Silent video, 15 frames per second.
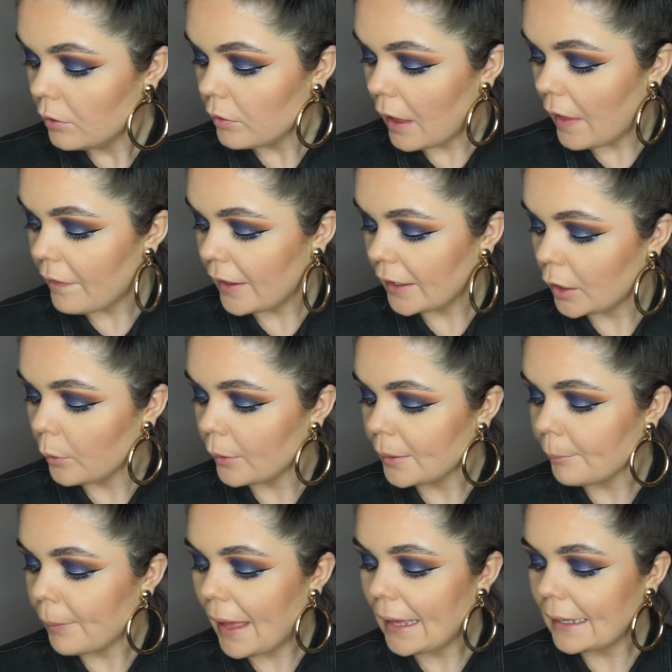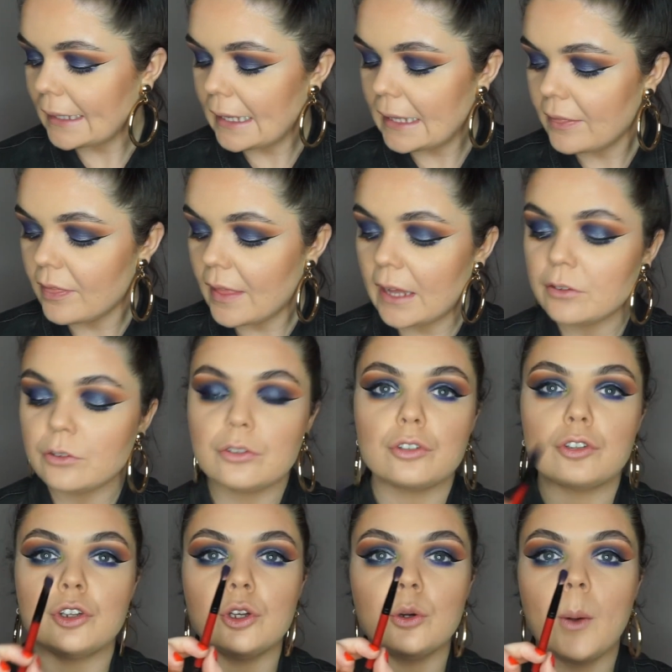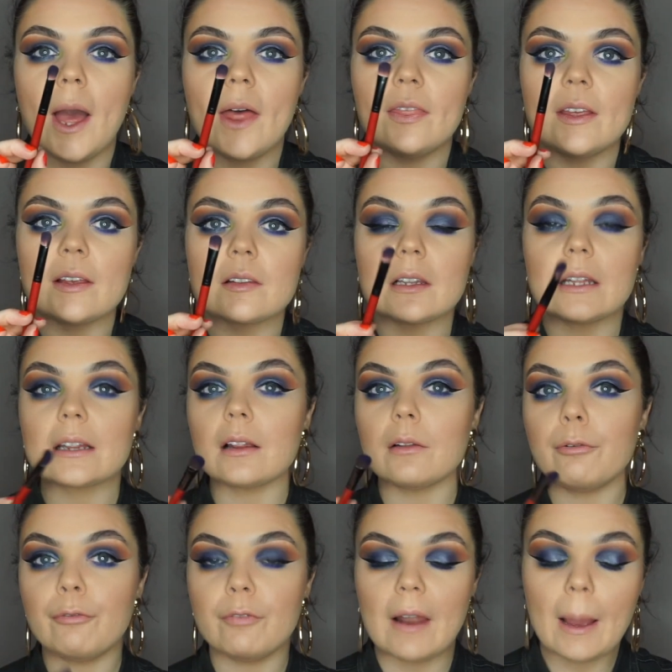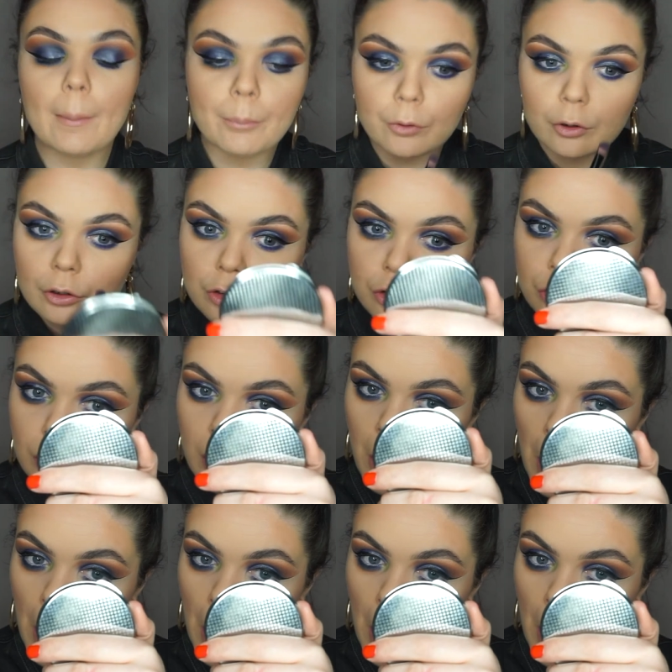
And then going back in then to this little flat brush